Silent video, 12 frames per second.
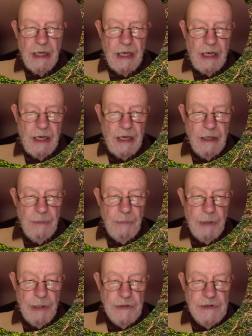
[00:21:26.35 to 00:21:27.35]
I
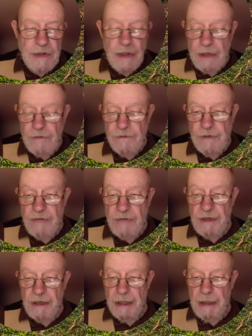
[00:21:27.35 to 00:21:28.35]
personally have never